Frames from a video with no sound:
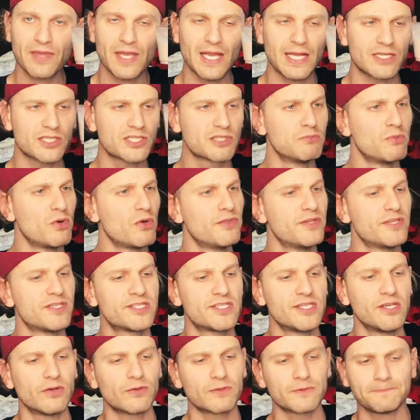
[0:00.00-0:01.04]
Yeah, smooth as
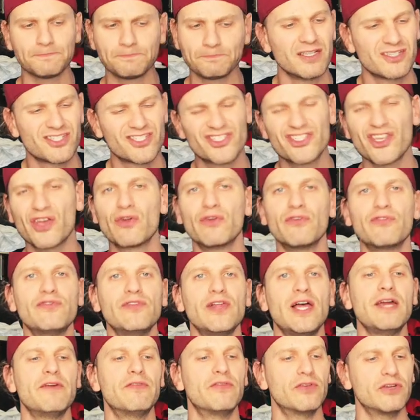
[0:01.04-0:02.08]
silk, subtle
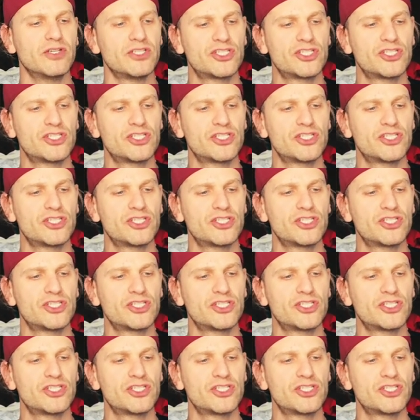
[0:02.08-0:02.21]
flavor.